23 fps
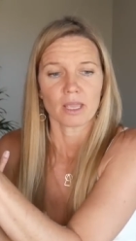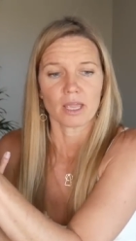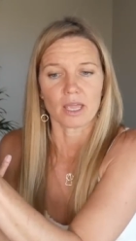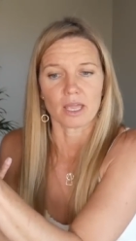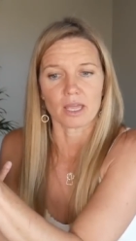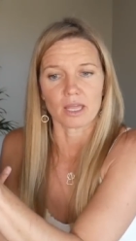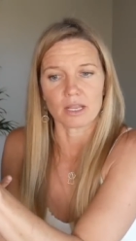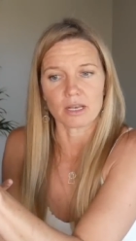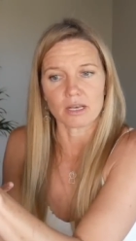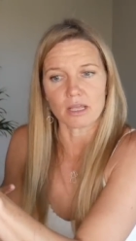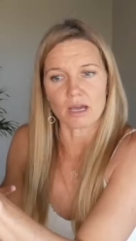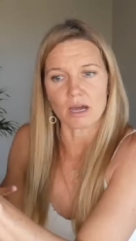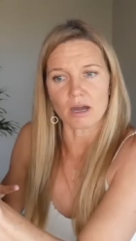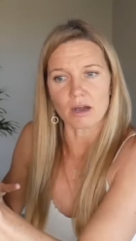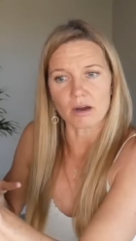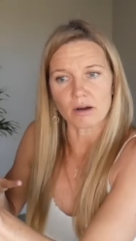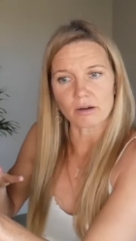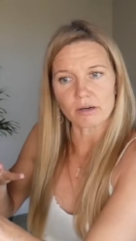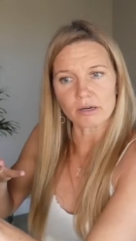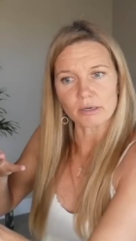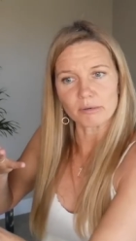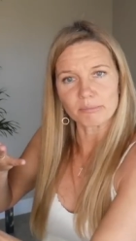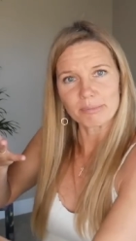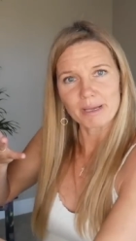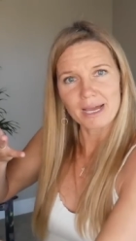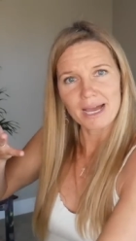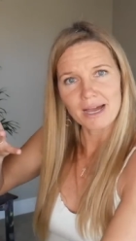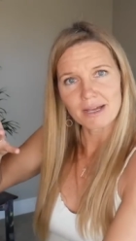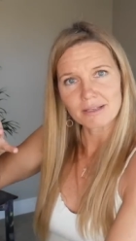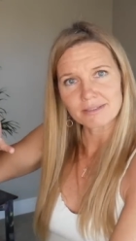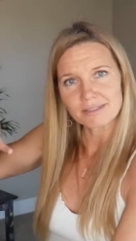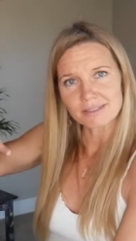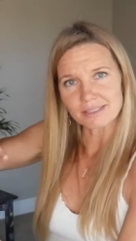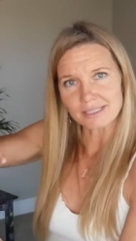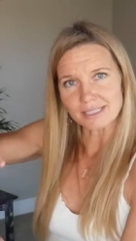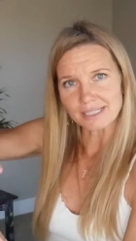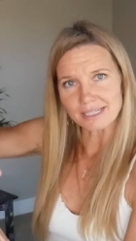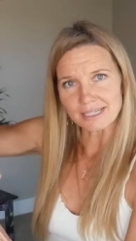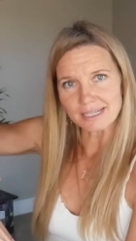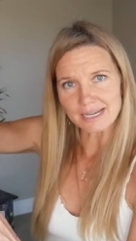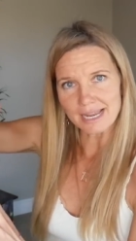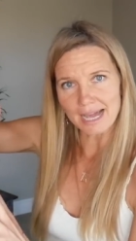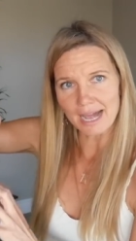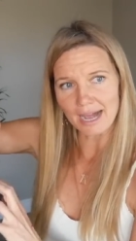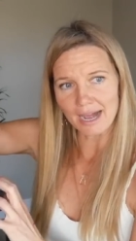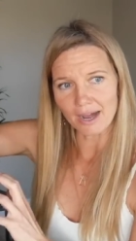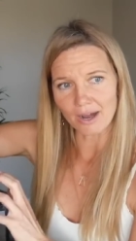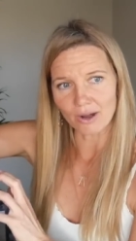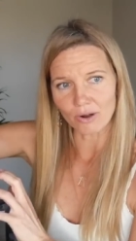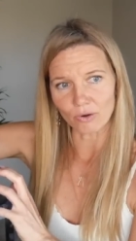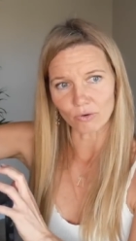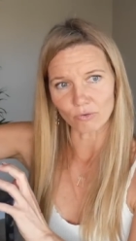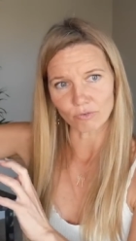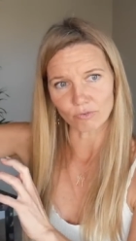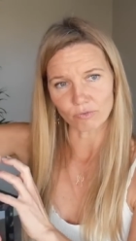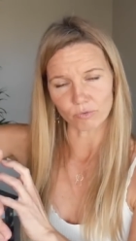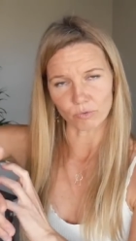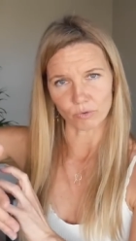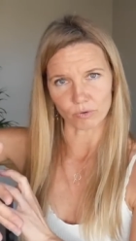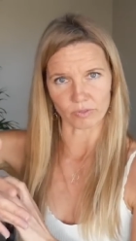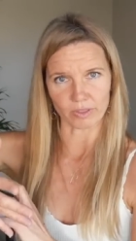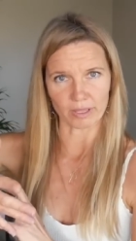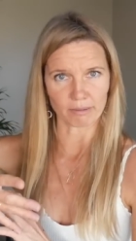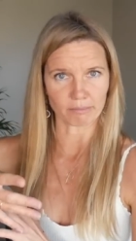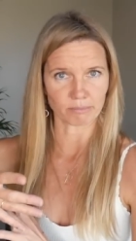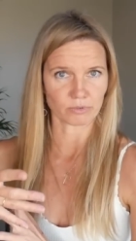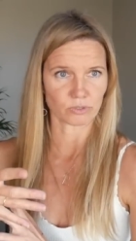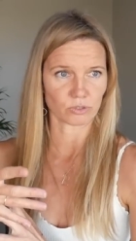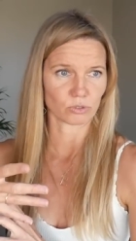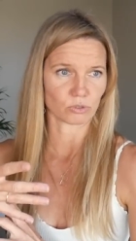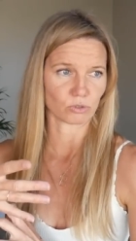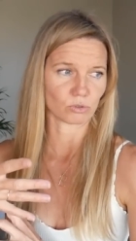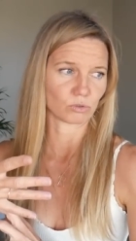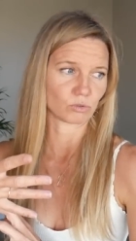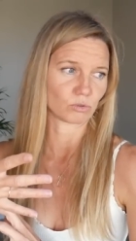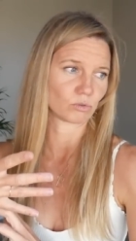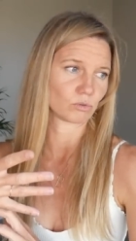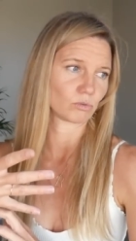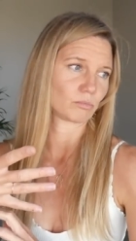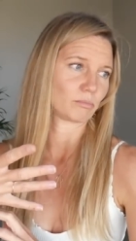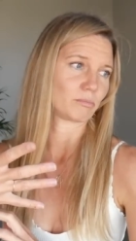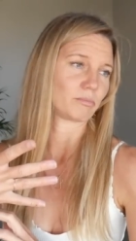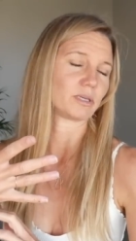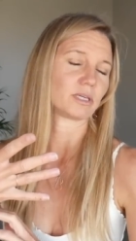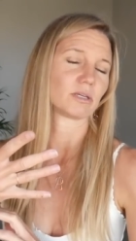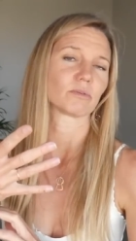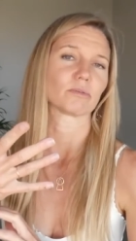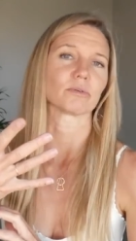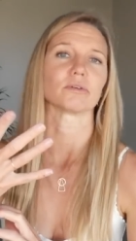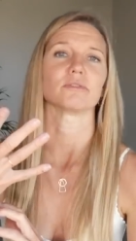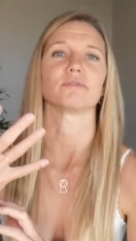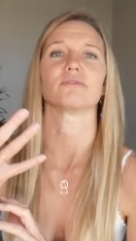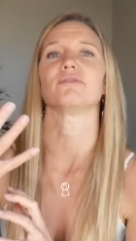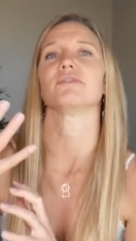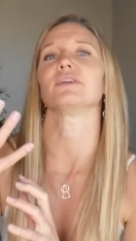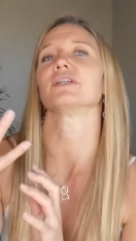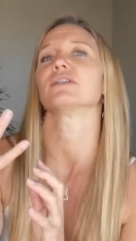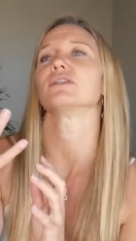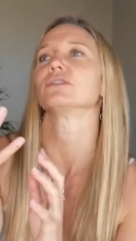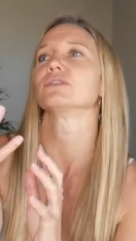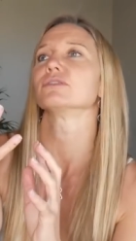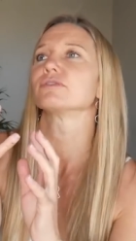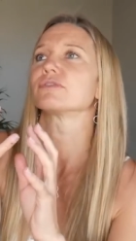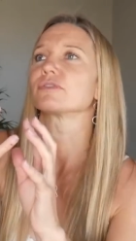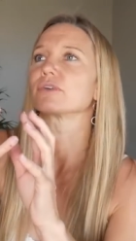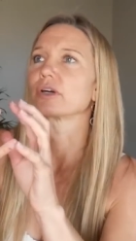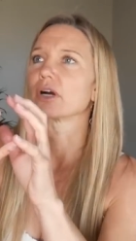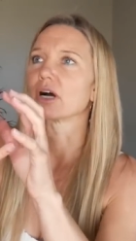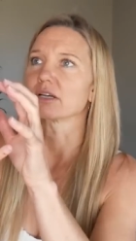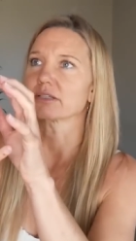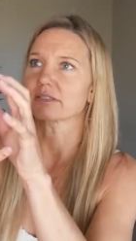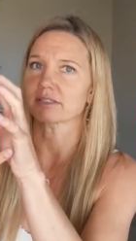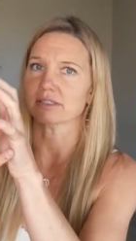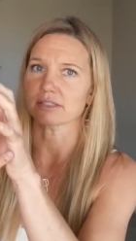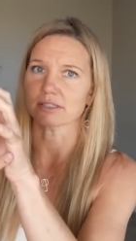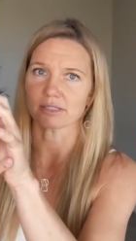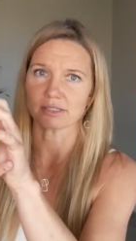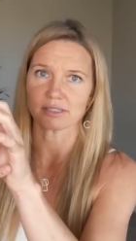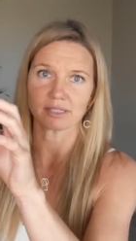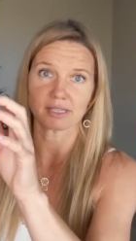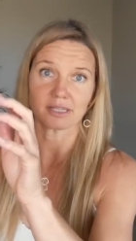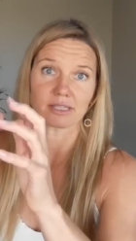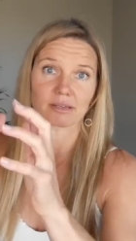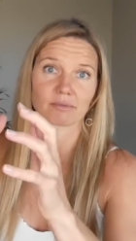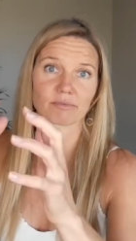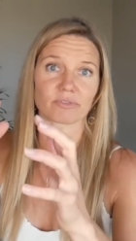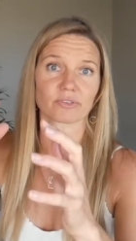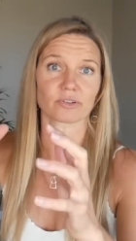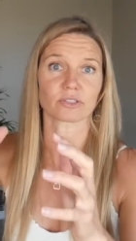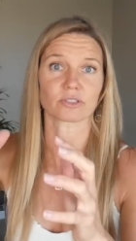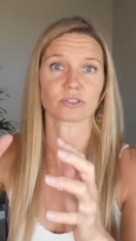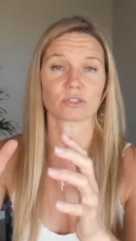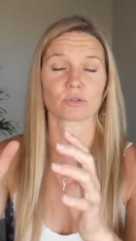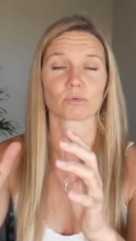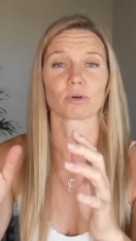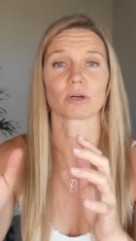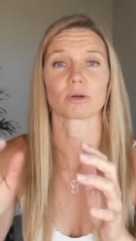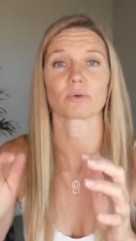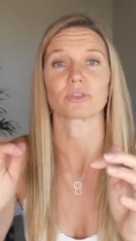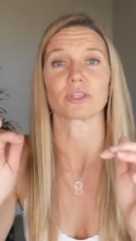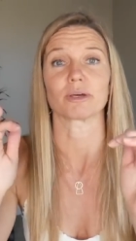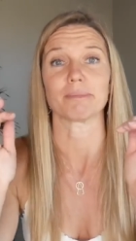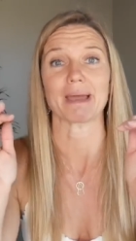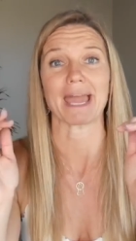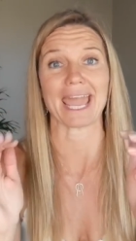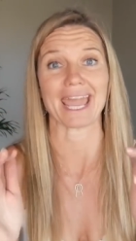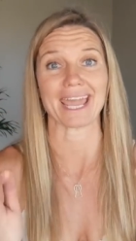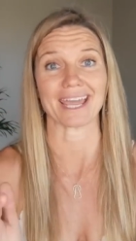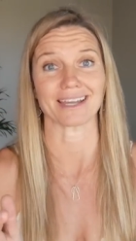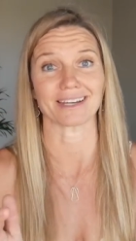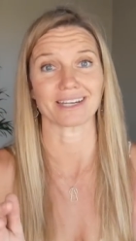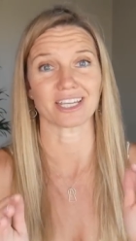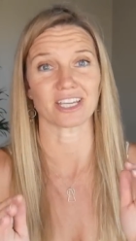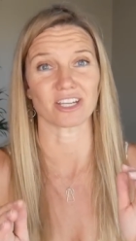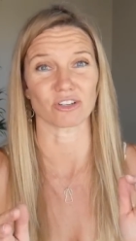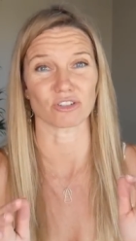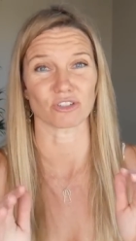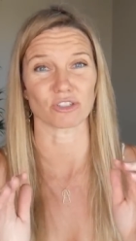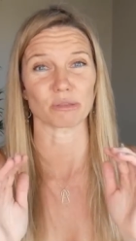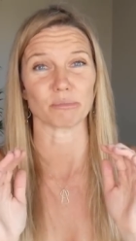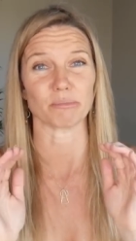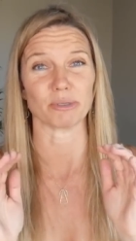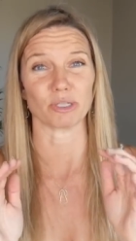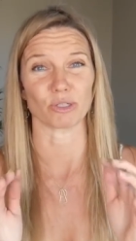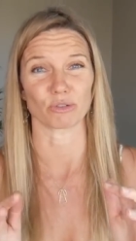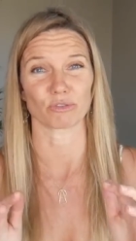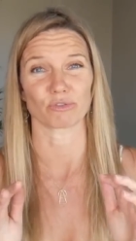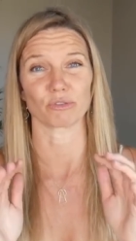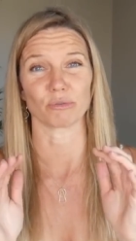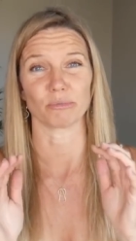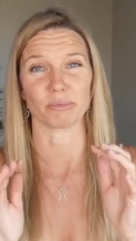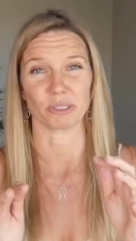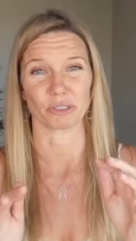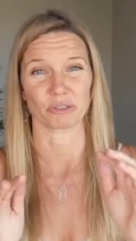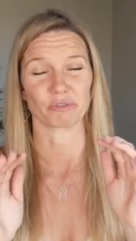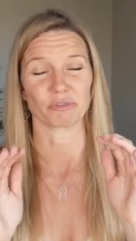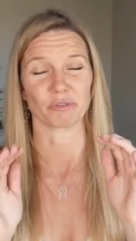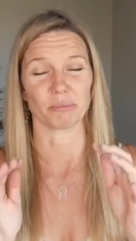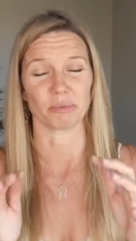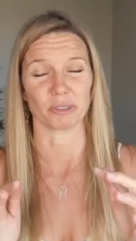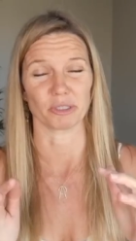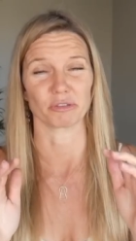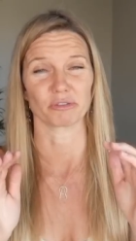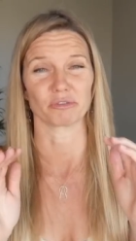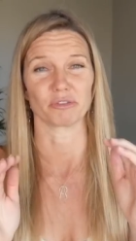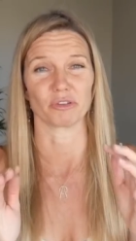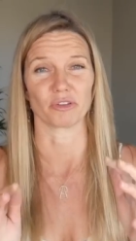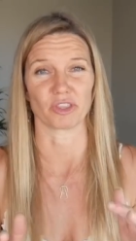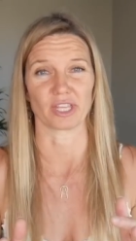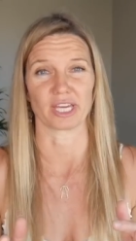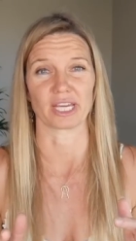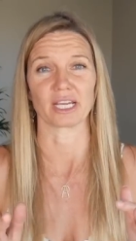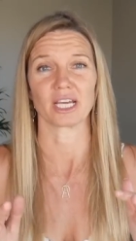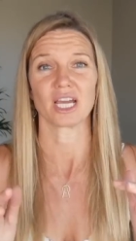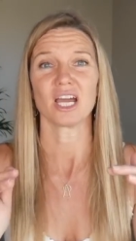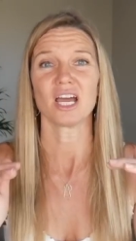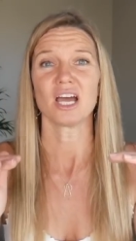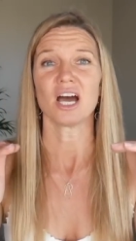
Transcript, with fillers: and our capacity now for them to be revealed for us to see them for us to work with them and here's the beautiful beautiful beautiful thing